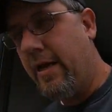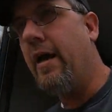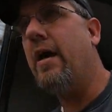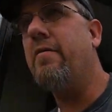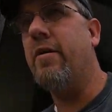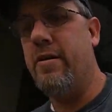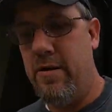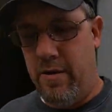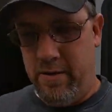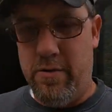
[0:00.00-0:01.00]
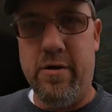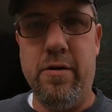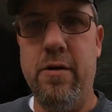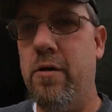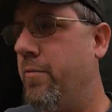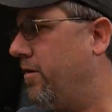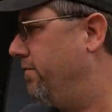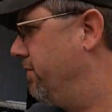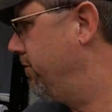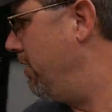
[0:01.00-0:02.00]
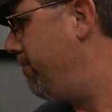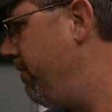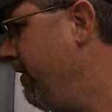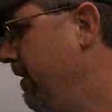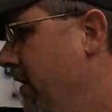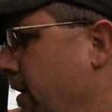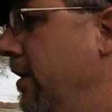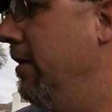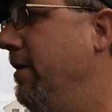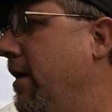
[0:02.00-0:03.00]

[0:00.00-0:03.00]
can't have that. You're in the middle of a trip and